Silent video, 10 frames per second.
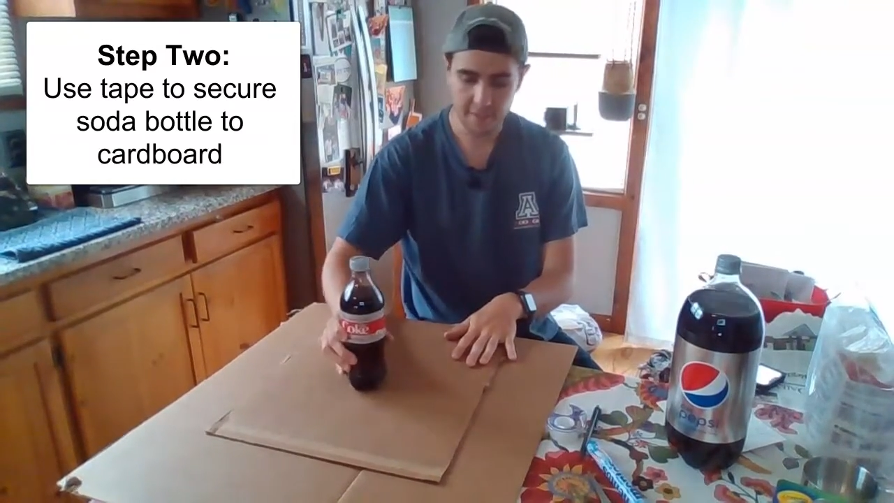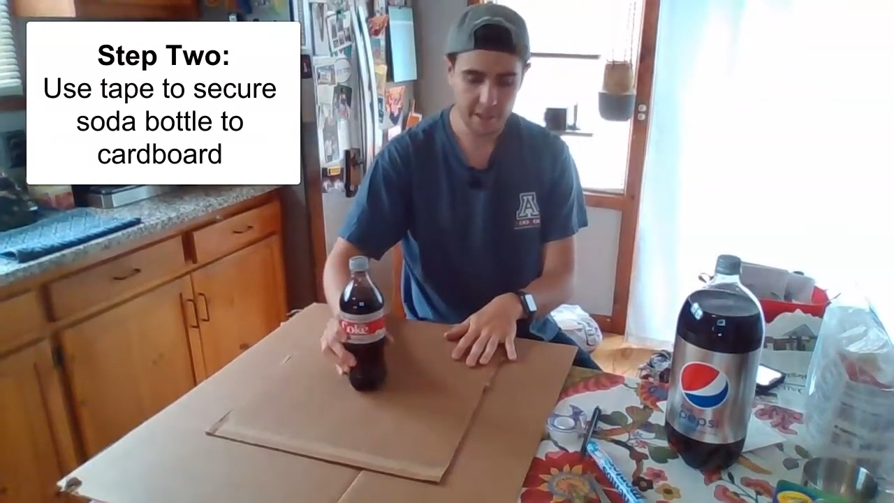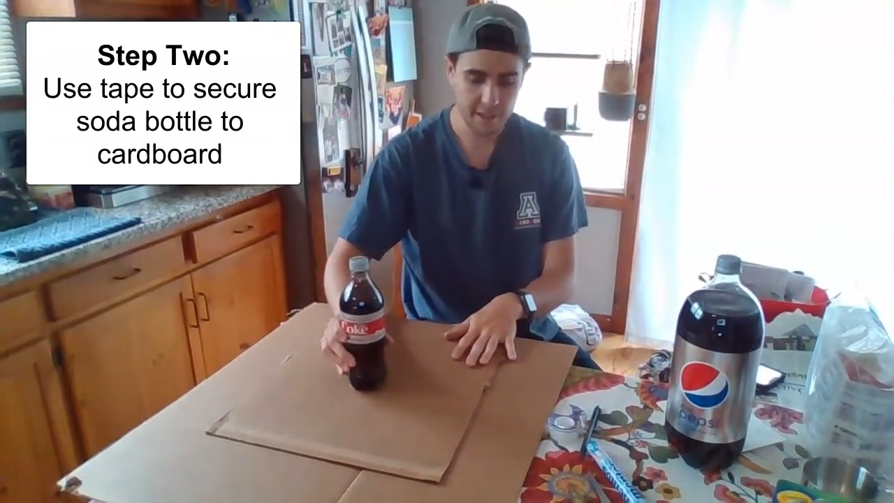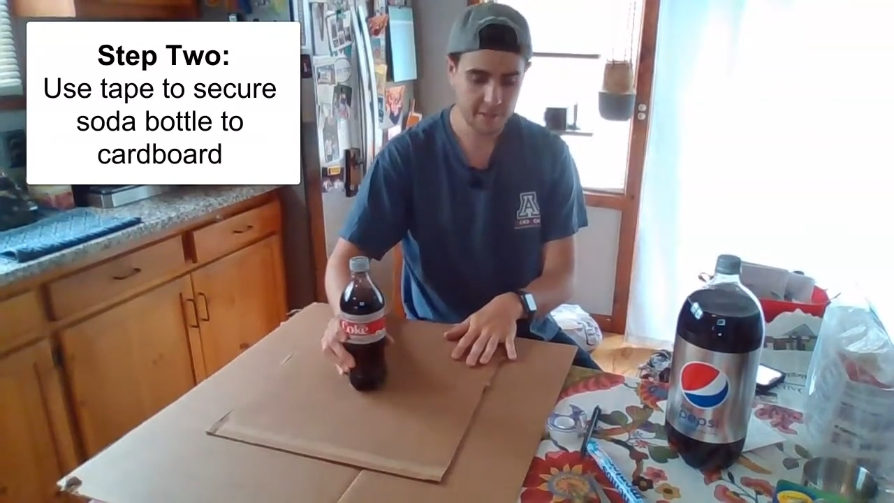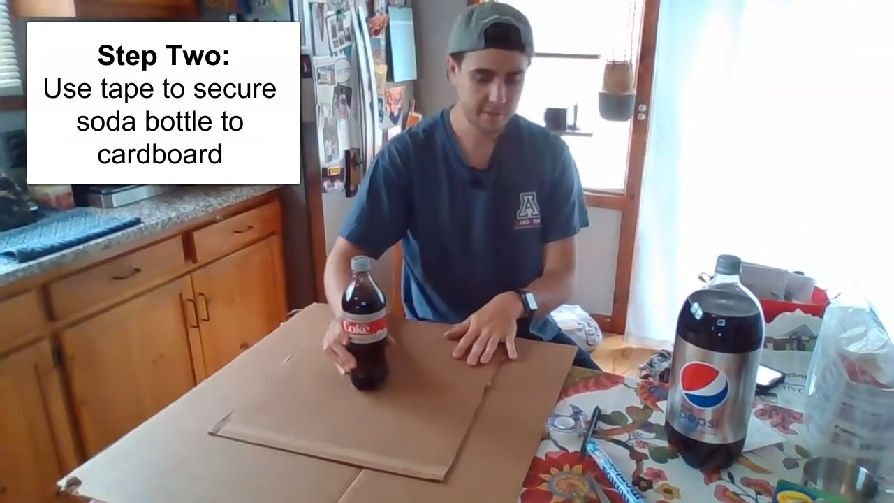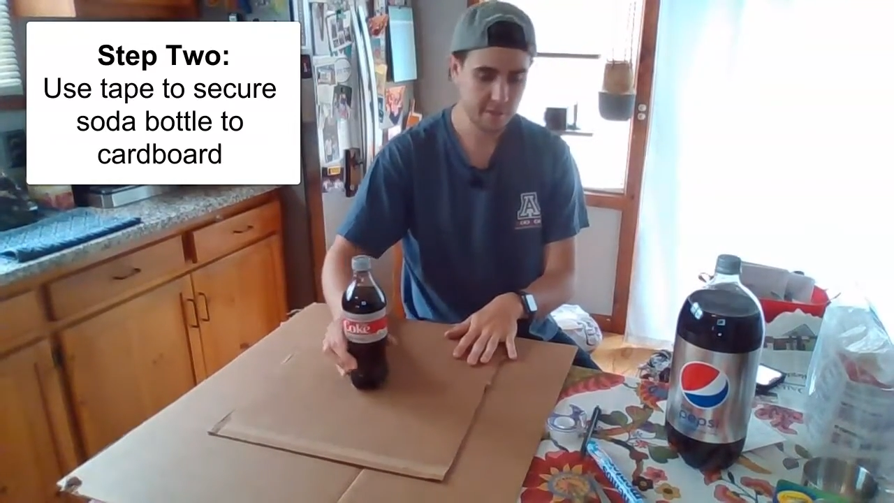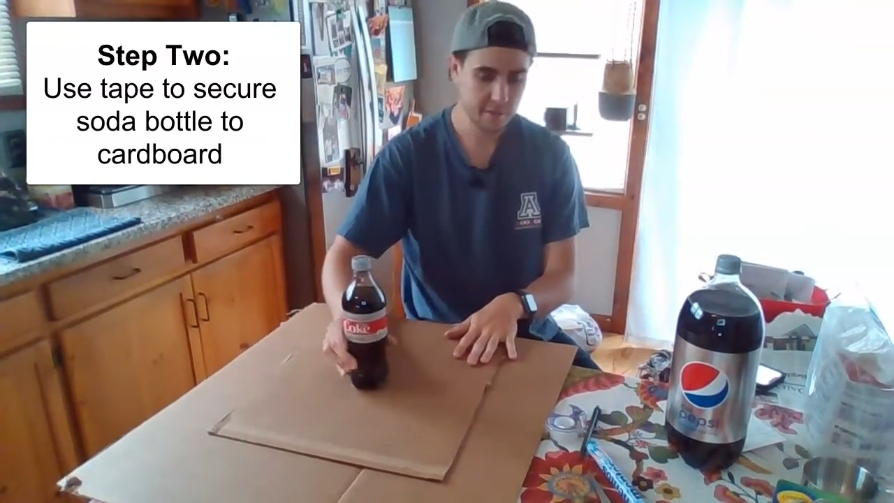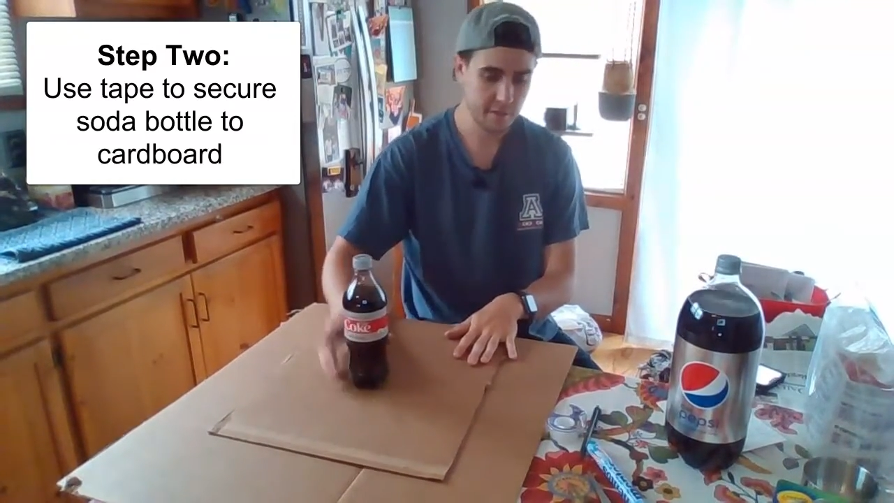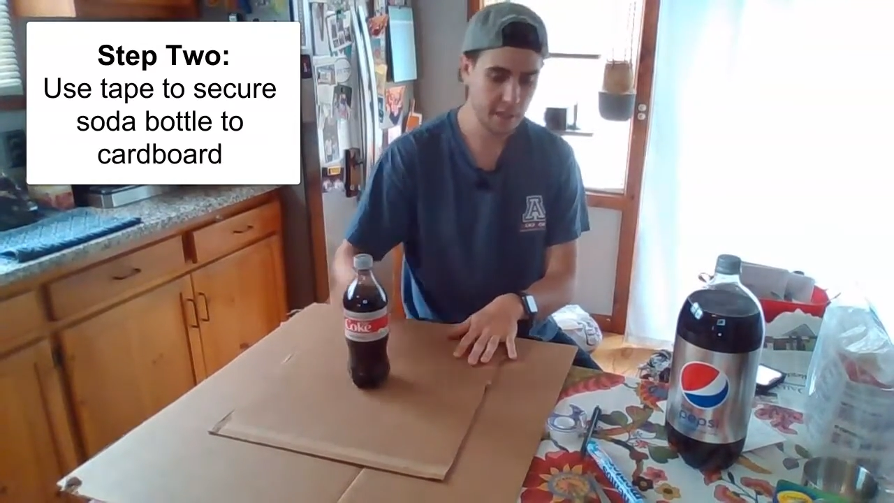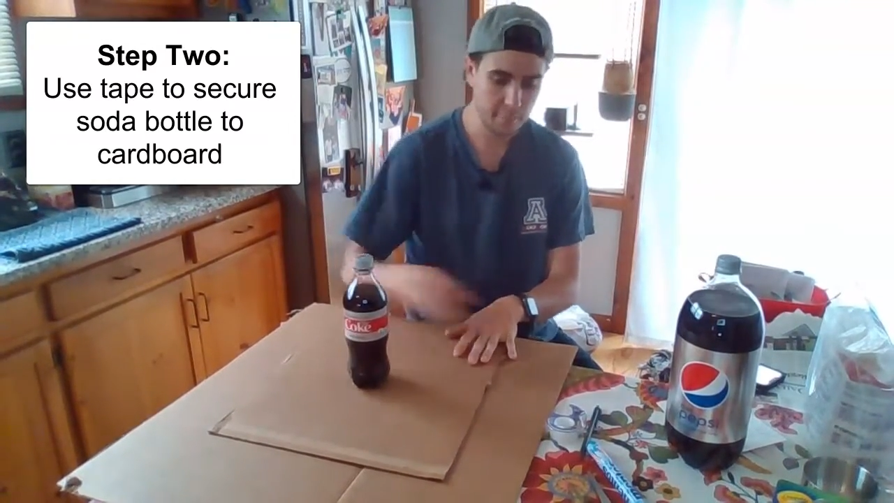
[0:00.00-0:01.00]
the X
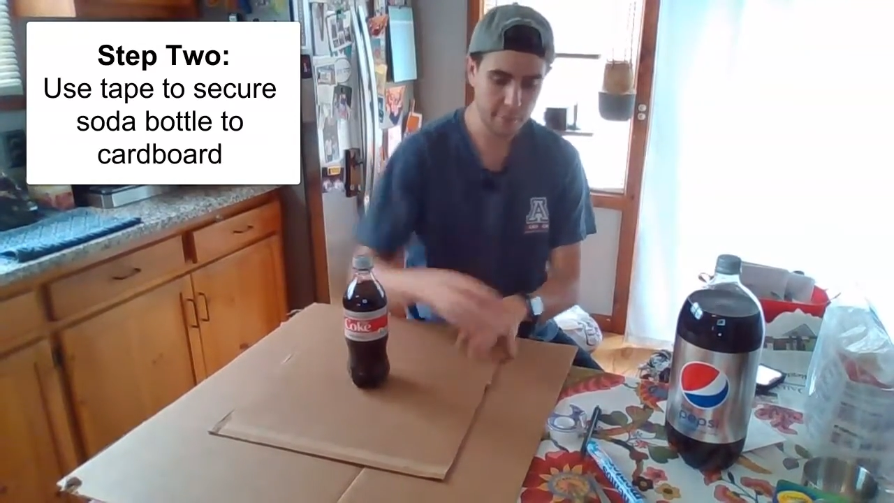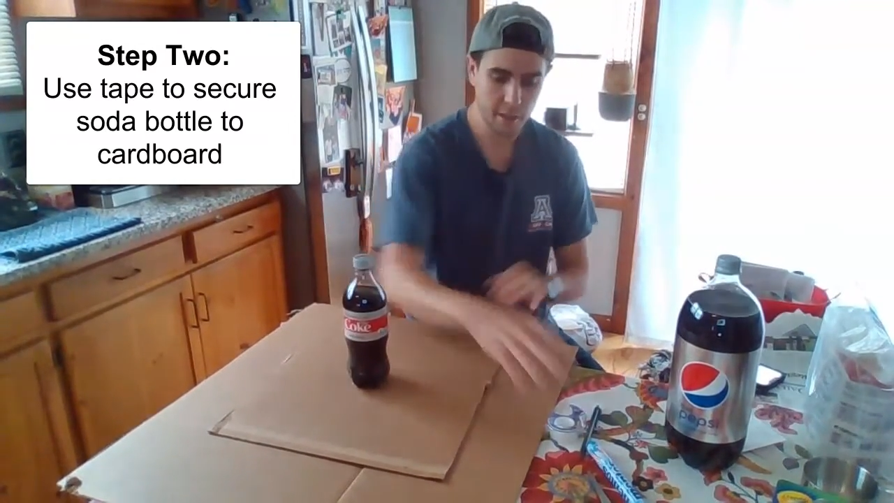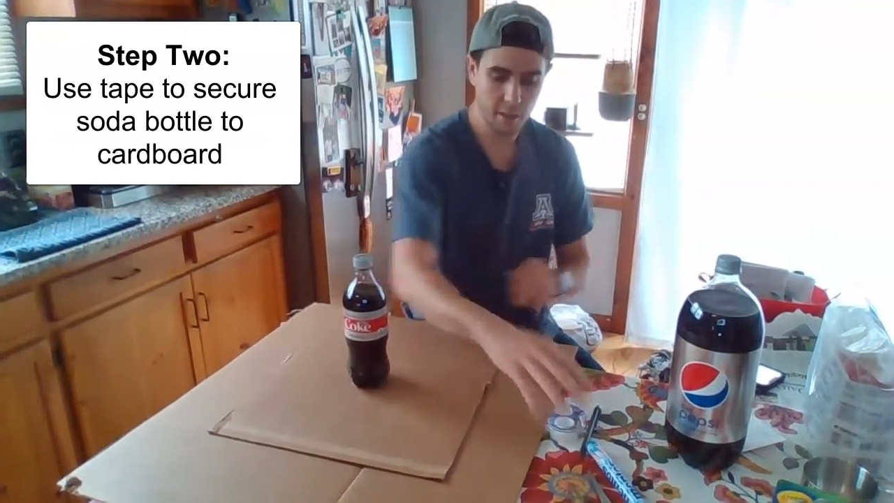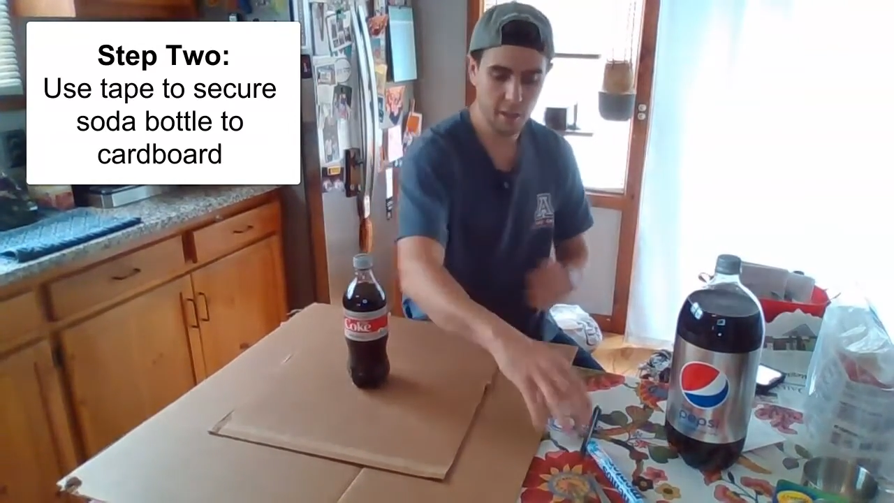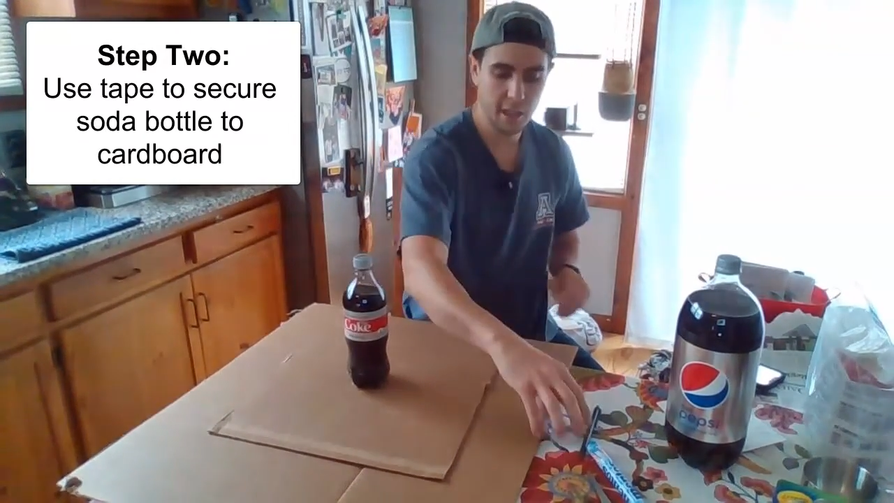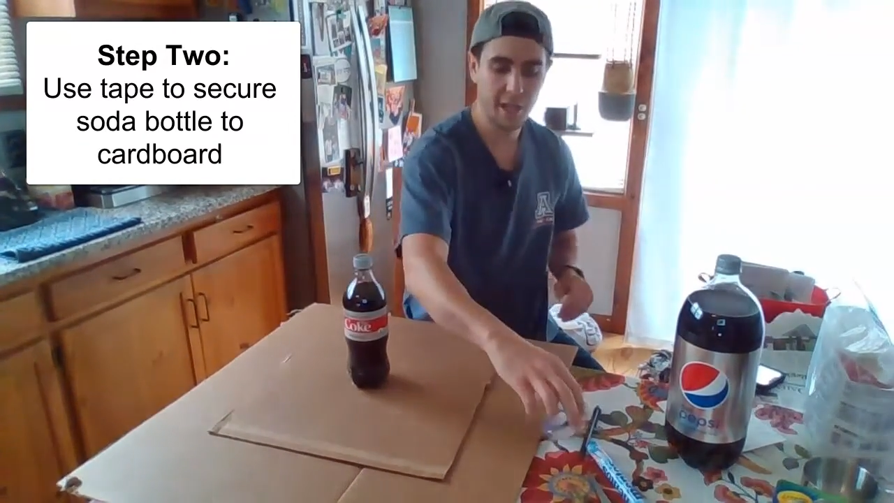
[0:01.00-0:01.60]
that I made,